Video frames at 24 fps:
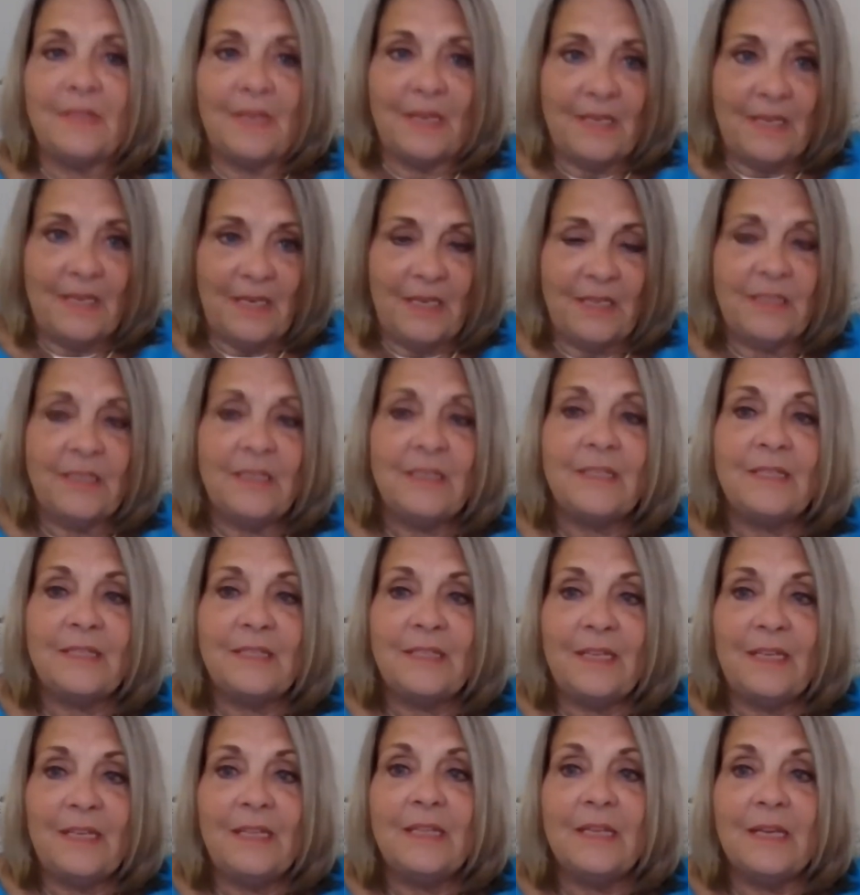They need to
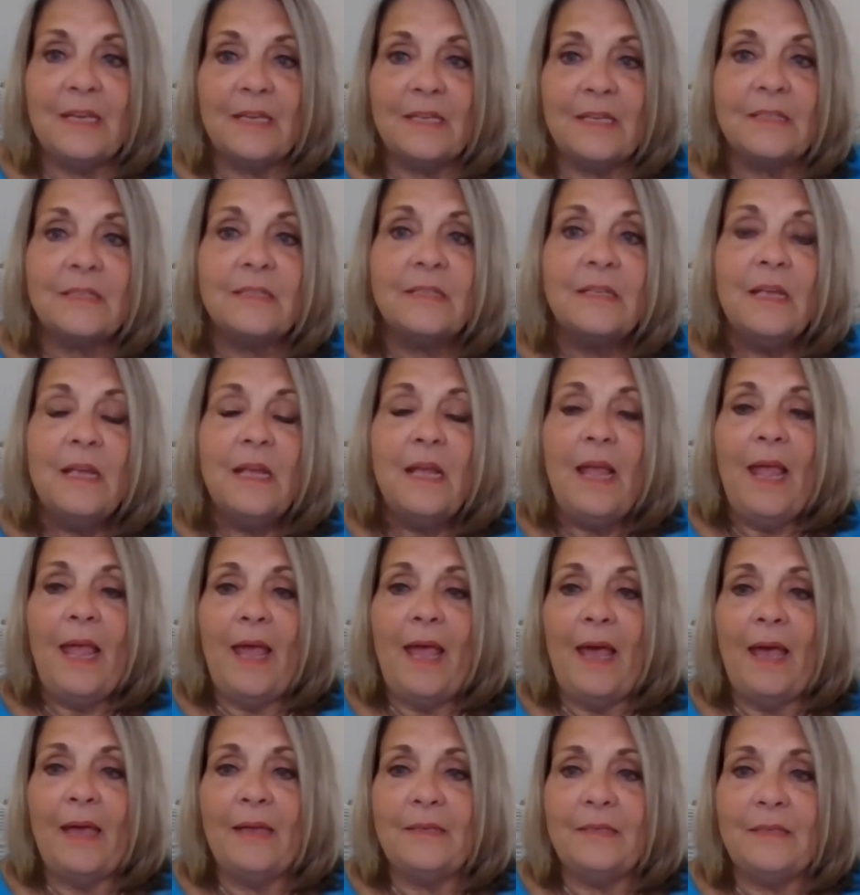see this
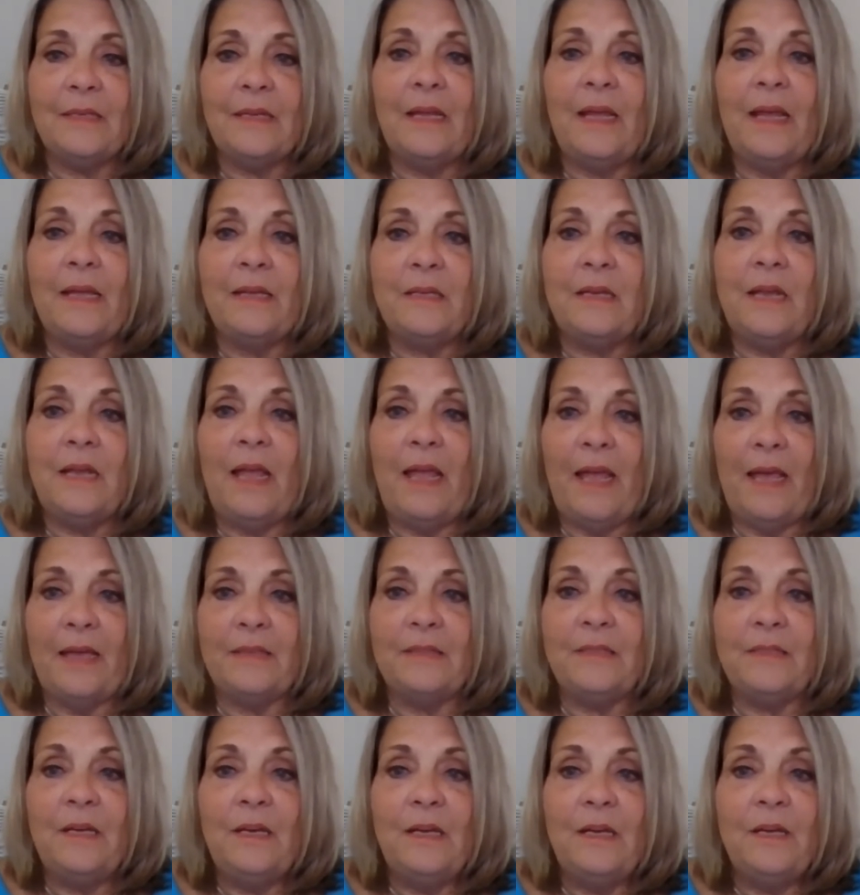and
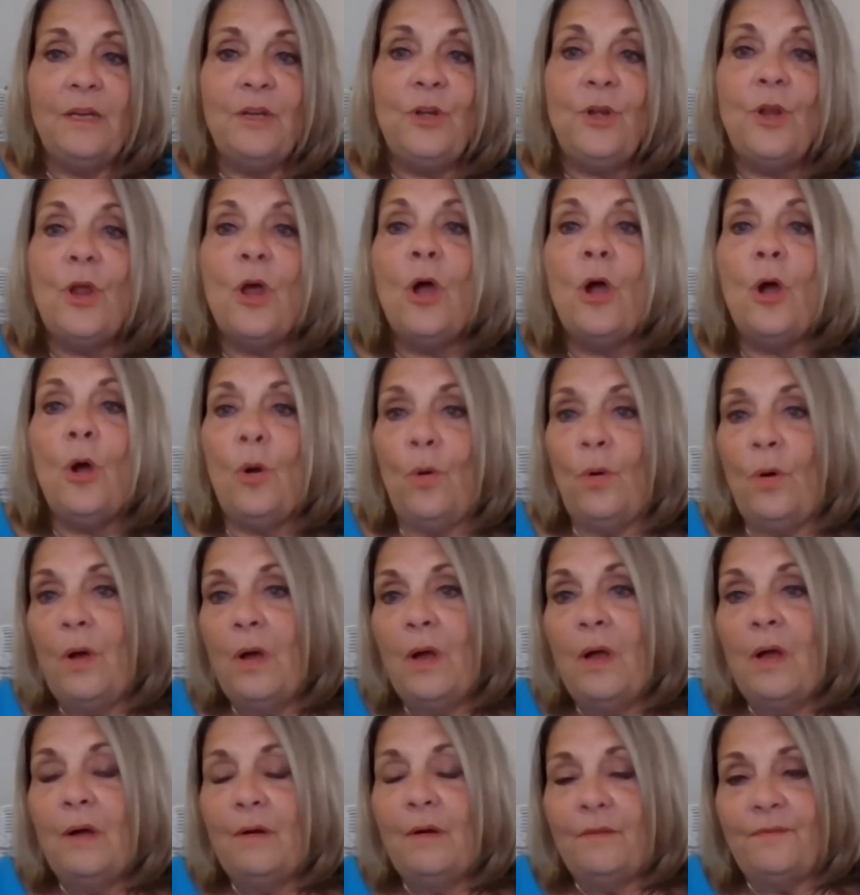know
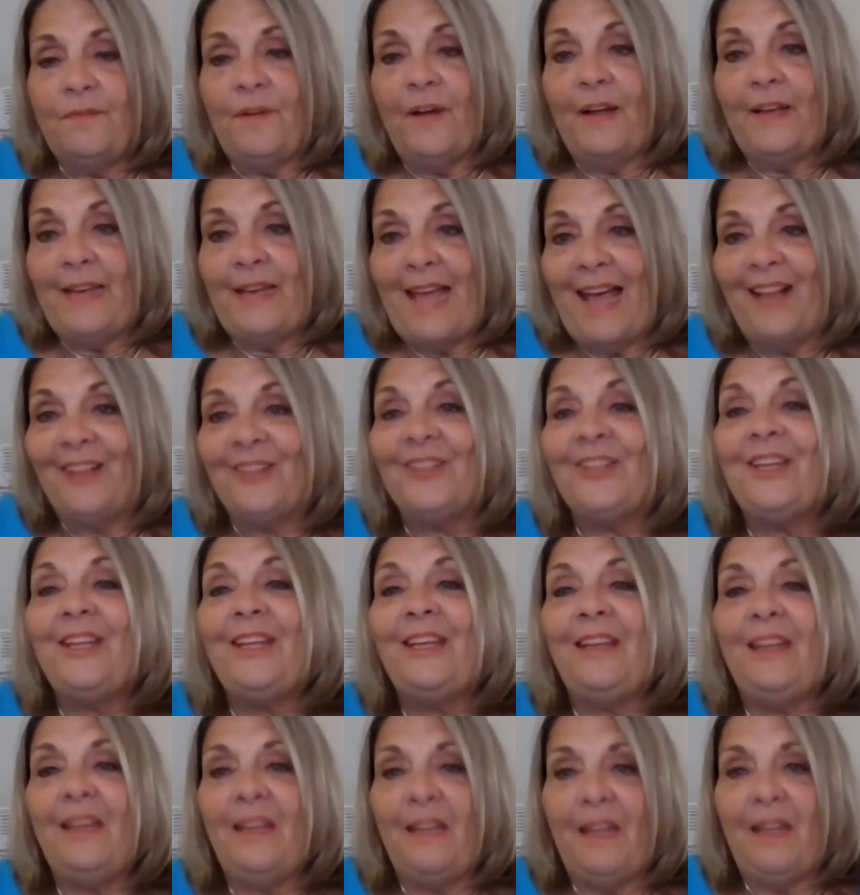
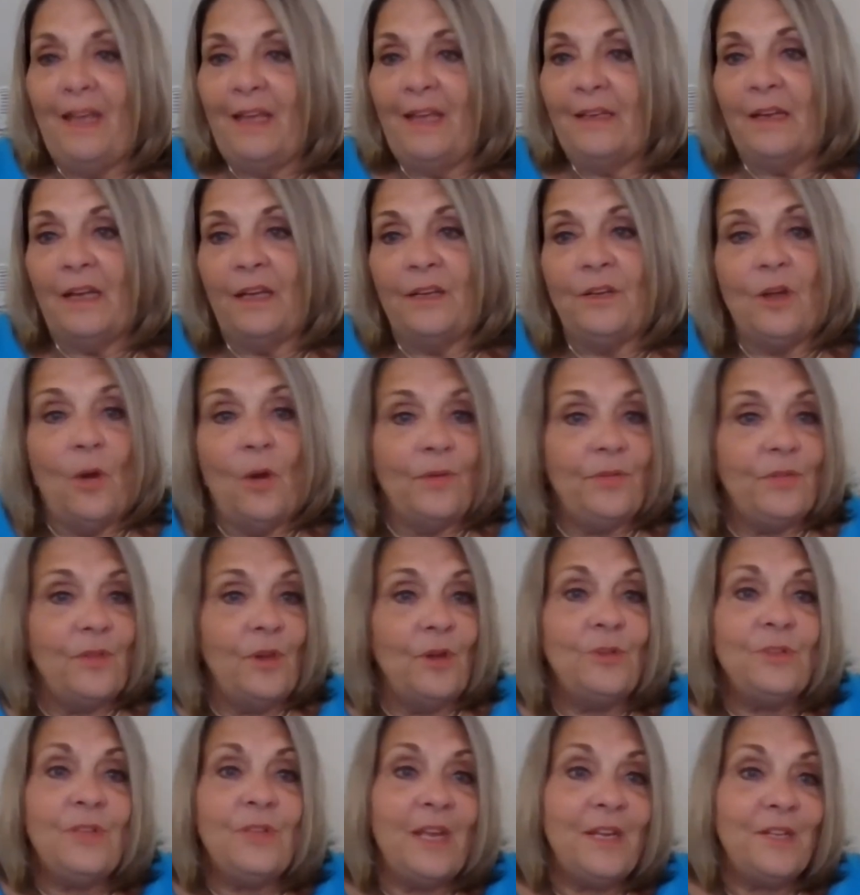finality. And I know at
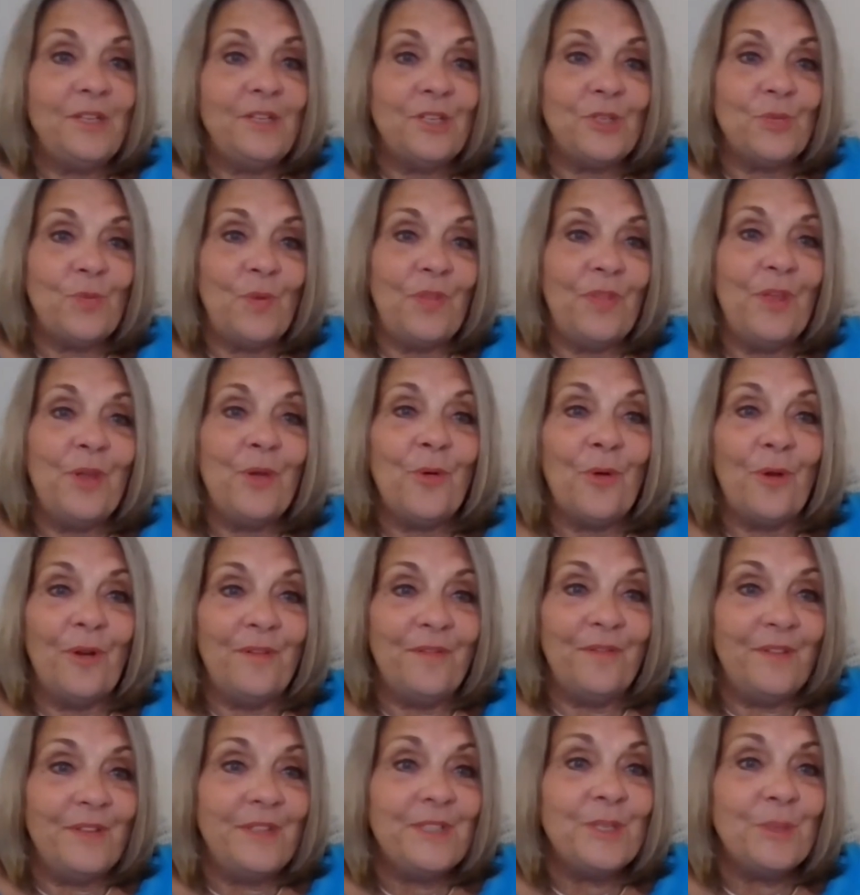those ages, we think we're
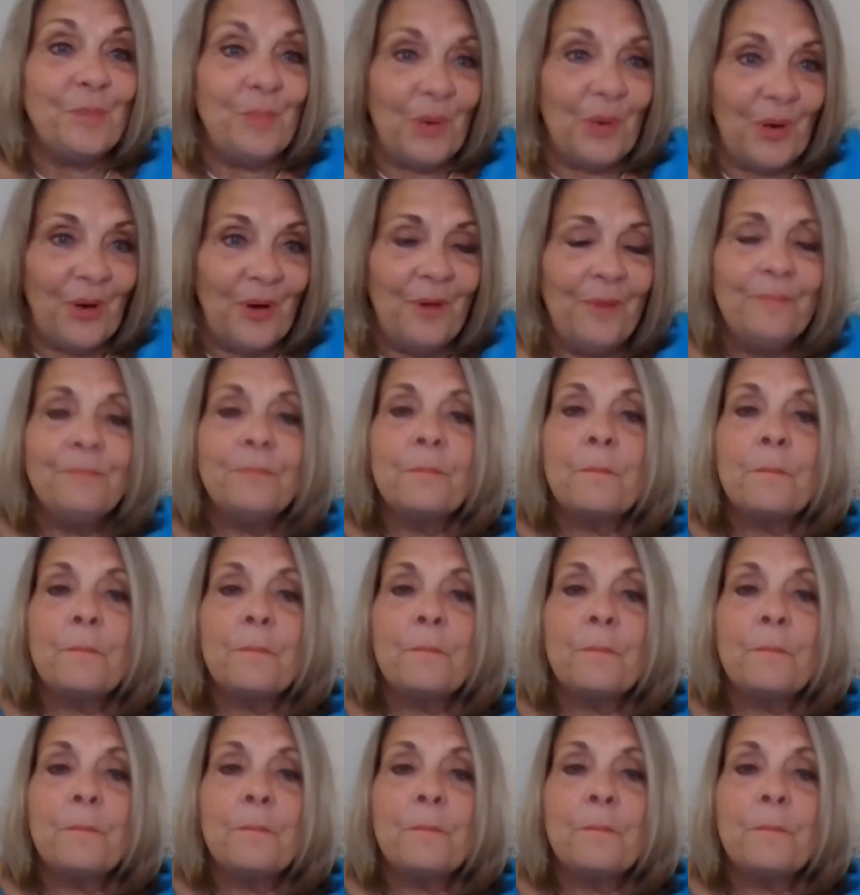invincible.